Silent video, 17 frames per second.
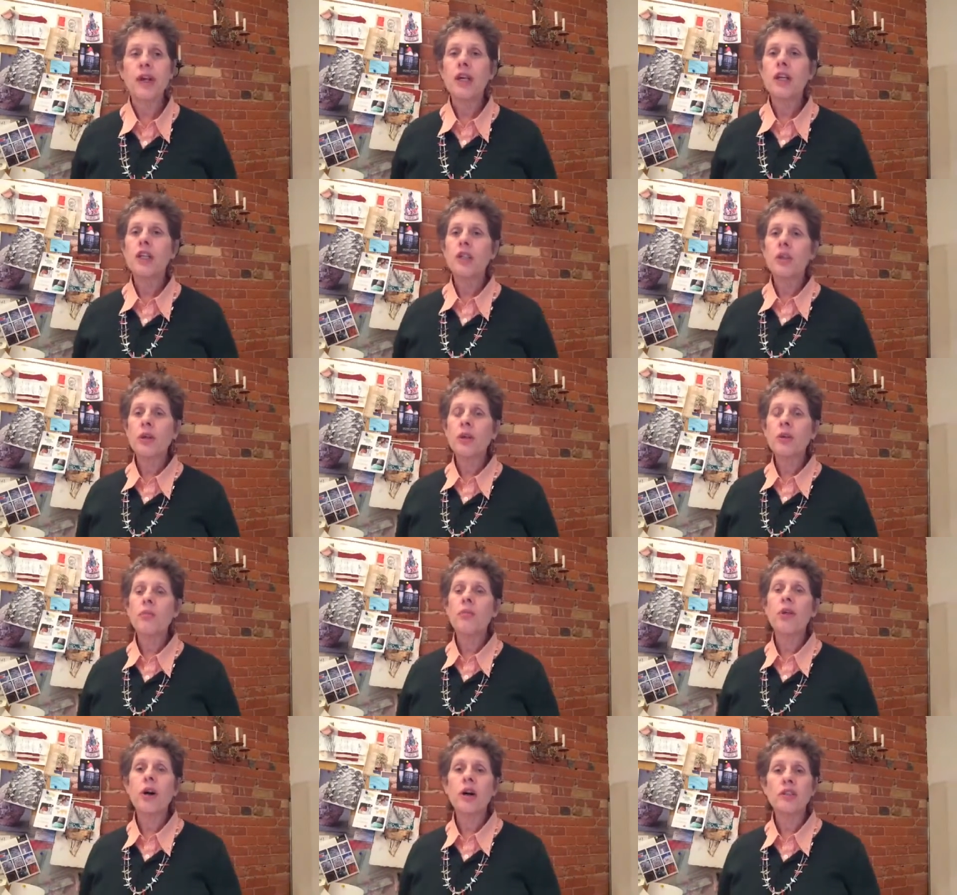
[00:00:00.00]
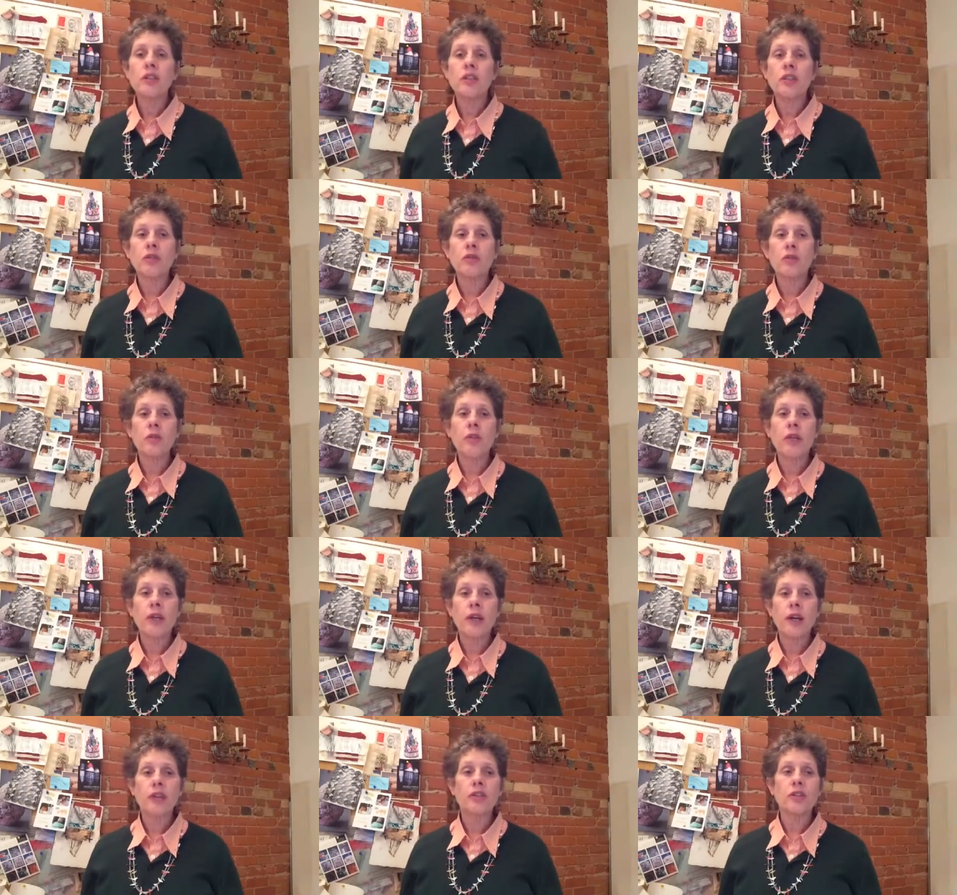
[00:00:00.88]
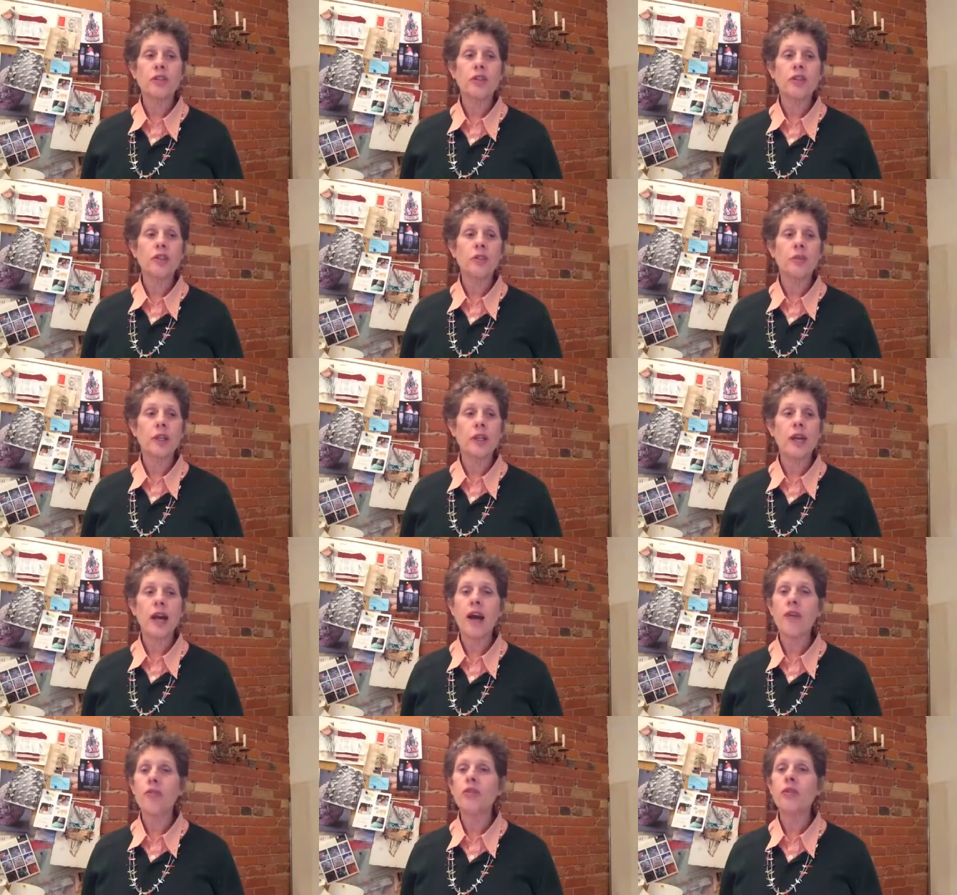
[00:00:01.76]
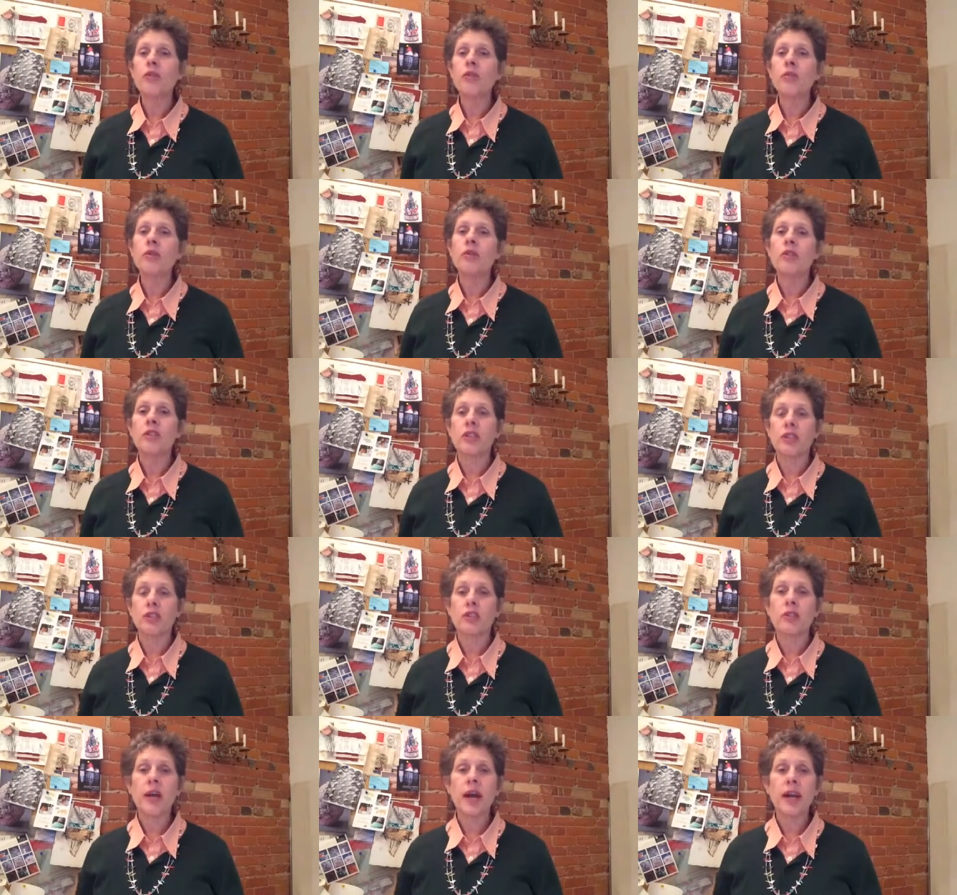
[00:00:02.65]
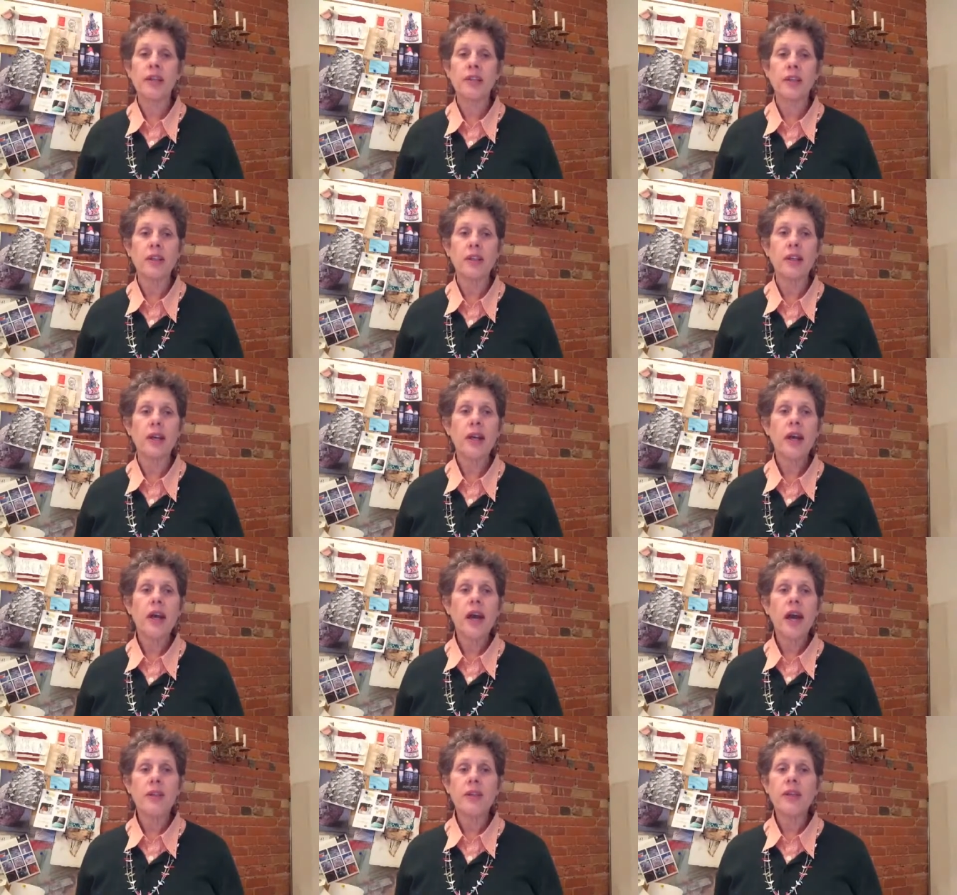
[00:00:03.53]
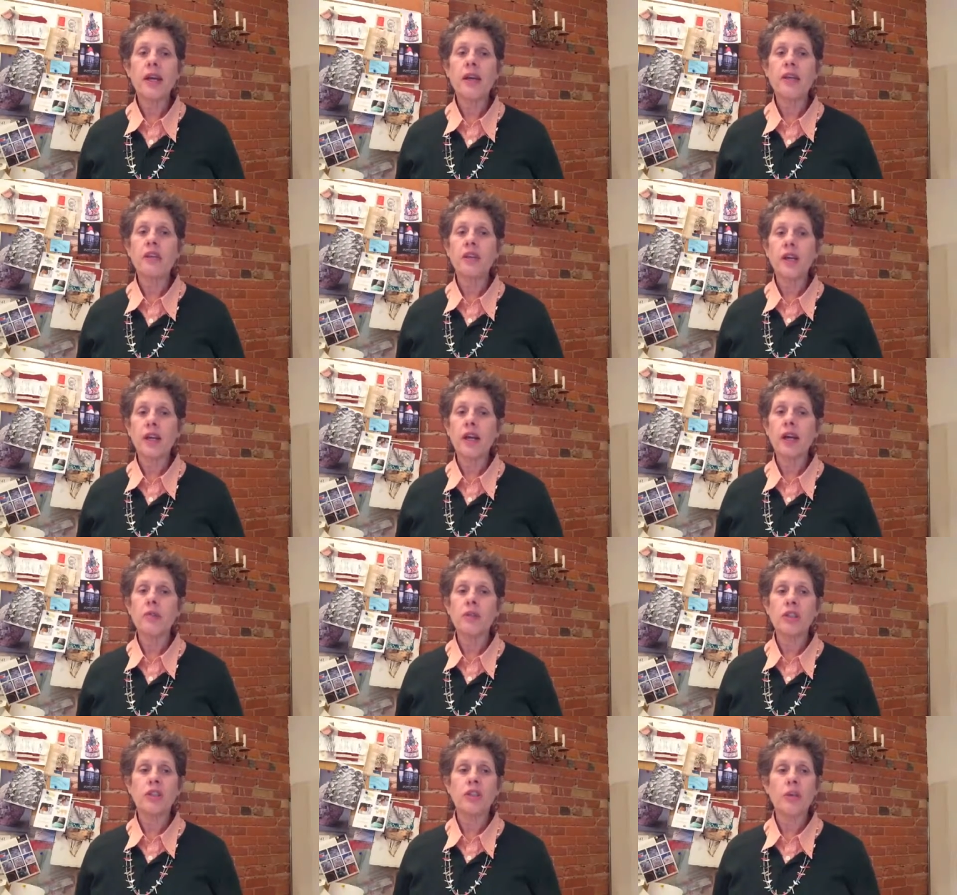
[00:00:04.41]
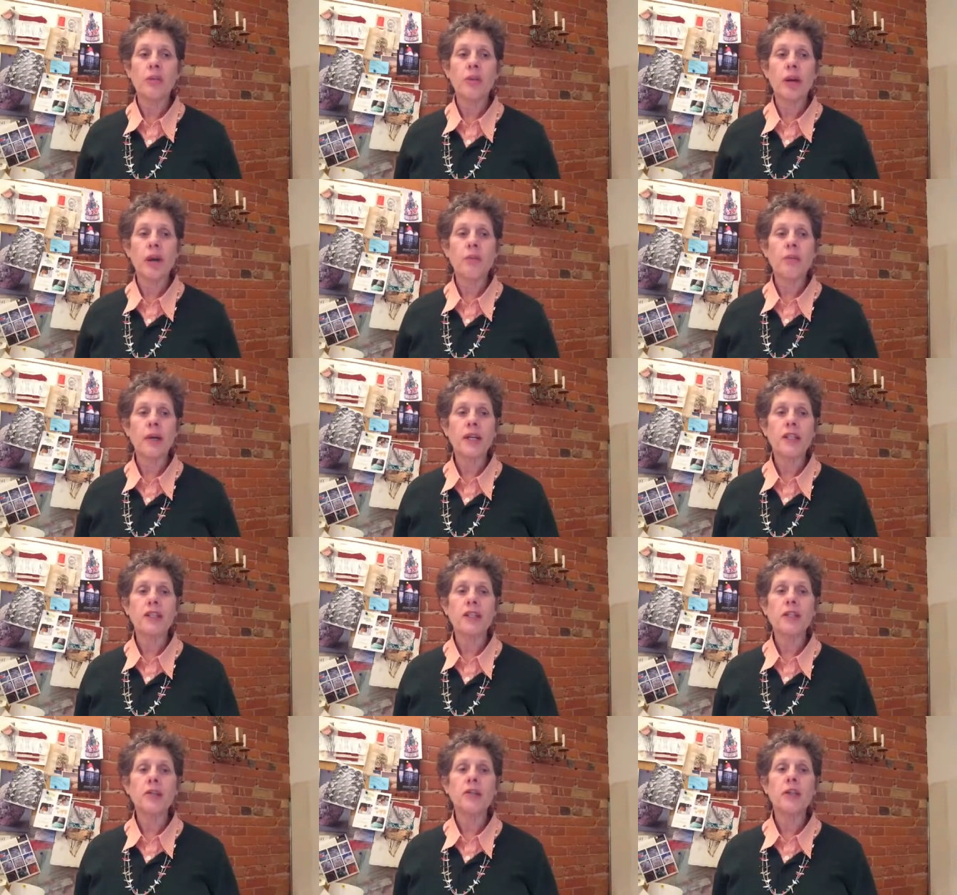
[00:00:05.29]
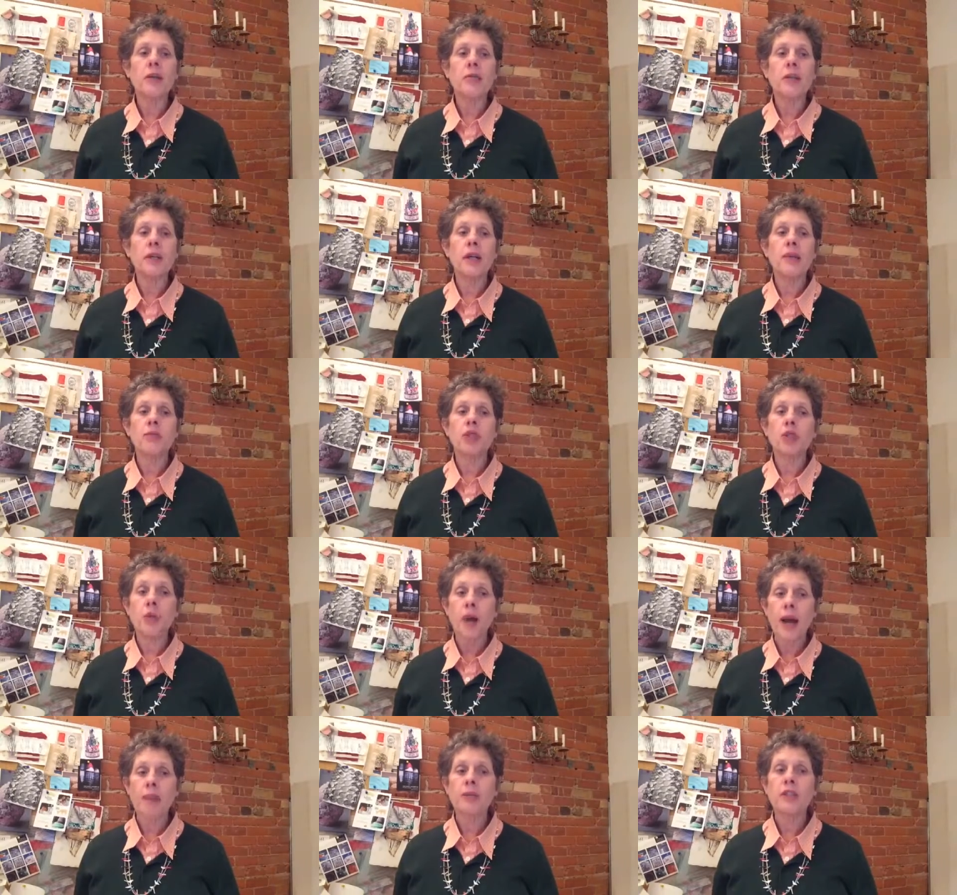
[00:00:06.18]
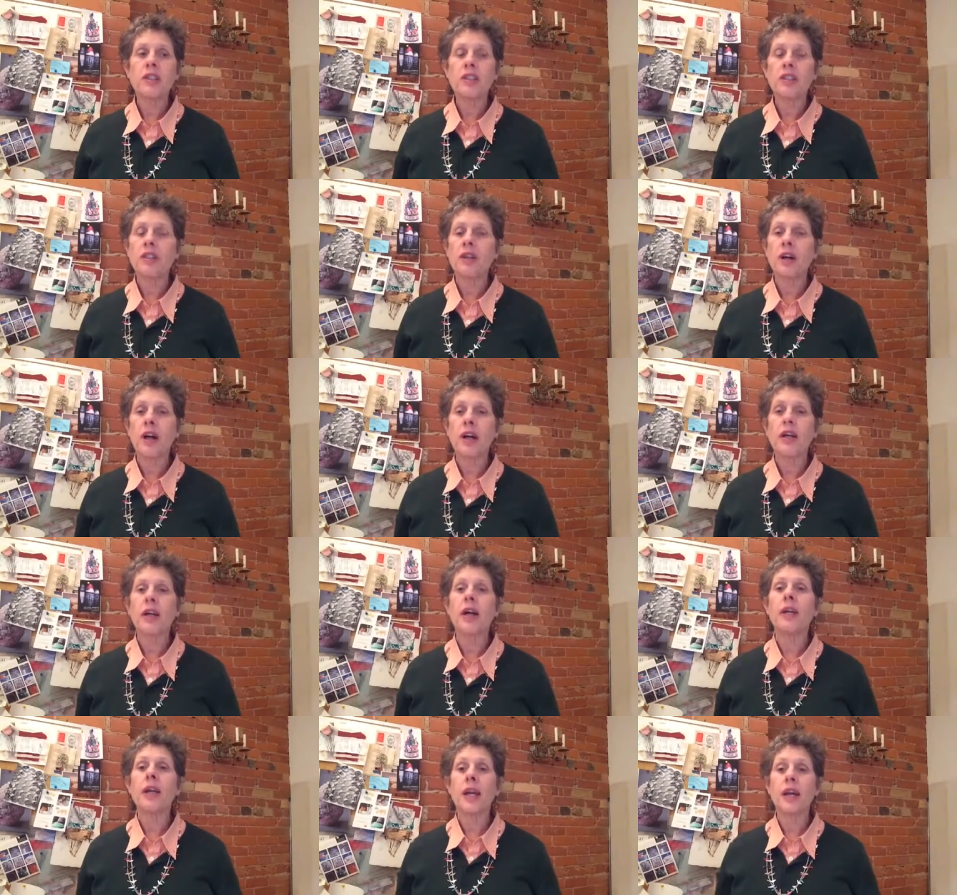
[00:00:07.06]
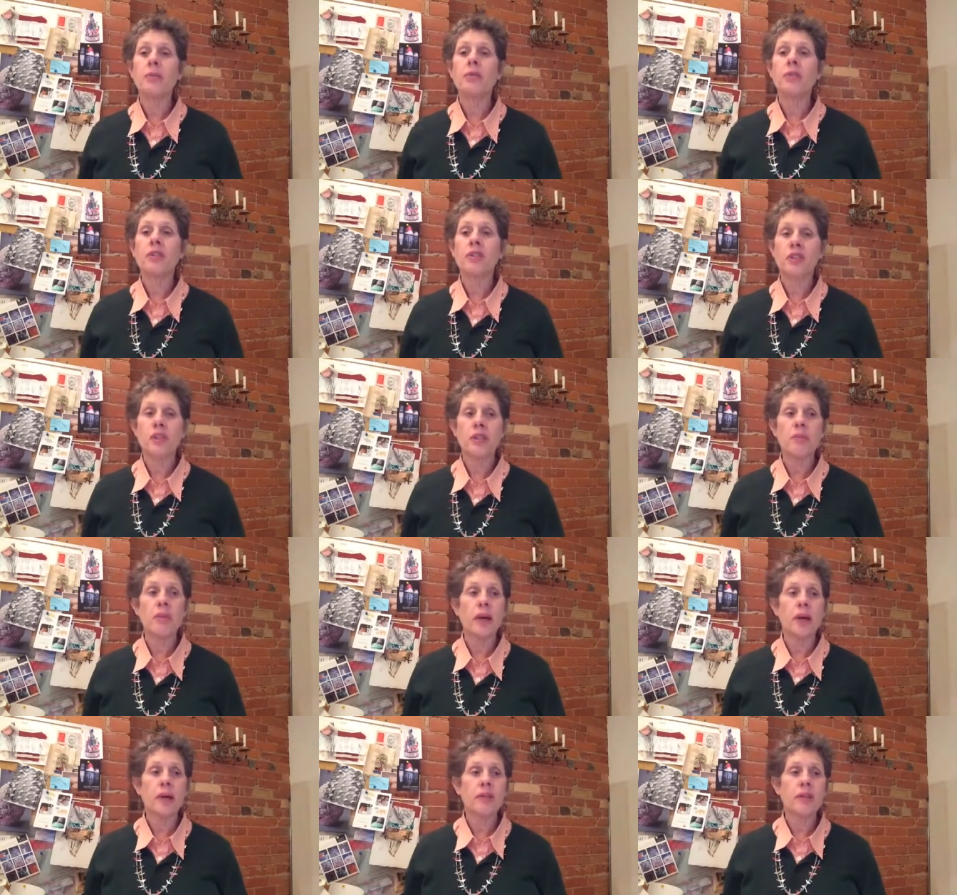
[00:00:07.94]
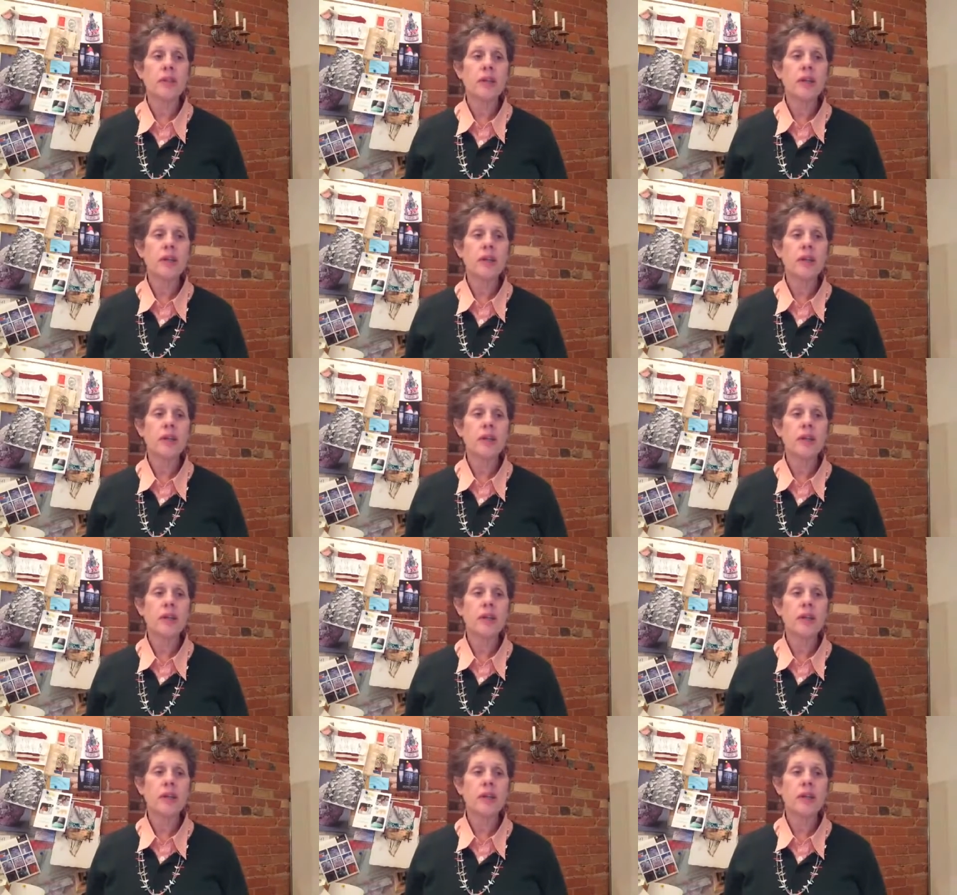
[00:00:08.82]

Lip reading: During the process of root canal surgery, after the root is extracted and then the gum is sewn up, bacteria can become trapped inside, unable to seep out.